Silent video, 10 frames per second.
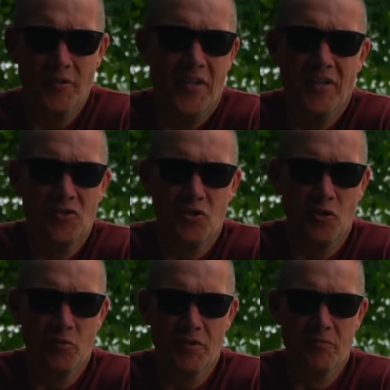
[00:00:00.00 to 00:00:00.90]
things to
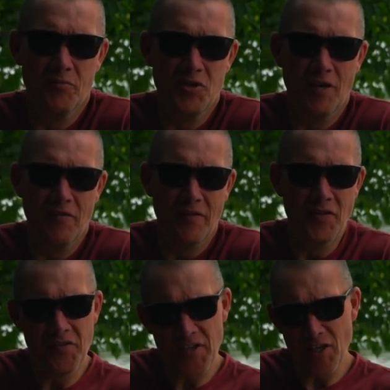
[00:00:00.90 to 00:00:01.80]
do with shelf life.
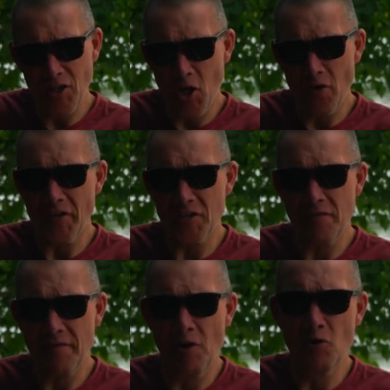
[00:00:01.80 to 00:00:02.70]
And I think a lot of it is a
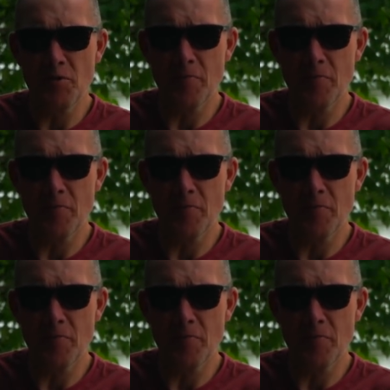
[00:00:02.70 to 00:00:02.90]
phobia